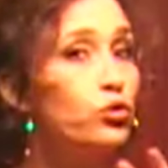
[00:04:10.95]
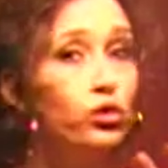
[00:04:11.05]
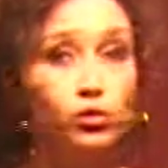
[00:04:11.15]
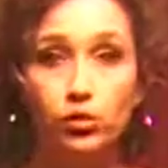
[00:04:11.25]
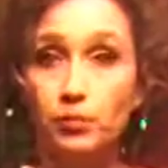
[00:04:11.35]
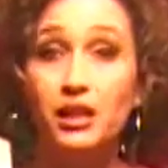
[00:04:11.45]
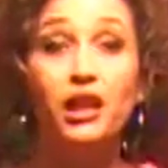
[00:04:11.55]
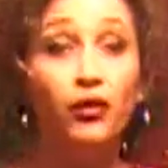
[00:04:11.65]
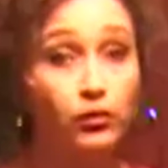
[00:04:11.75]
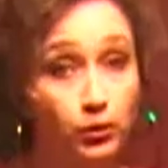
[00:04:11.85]
to be
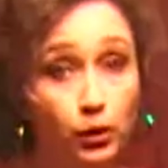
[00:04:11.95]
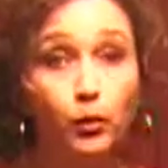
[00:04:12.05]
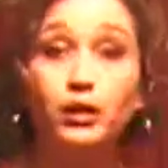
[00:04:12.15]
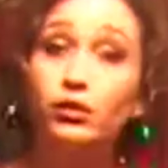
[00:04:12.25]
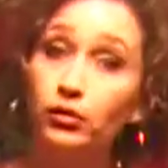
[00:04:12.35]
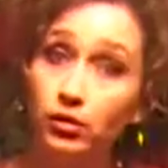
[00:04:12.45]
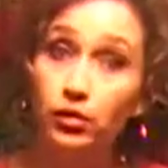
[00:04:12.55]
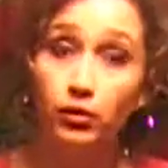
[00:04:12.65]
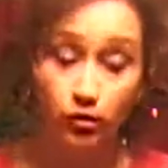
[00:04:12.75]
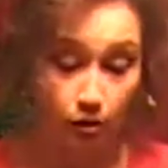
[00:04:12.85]
comfortable when
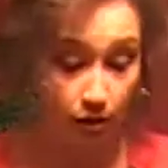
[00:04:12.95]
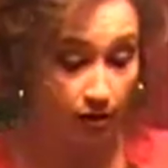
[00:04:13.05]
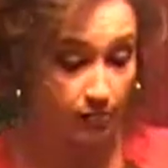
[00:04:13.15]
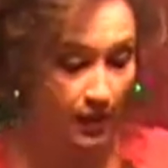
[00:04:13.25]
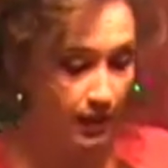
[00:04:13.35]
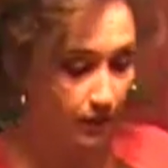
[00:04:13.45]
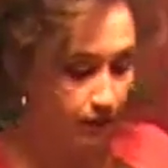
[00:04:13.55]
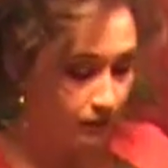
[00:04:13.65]
you're lovemaking.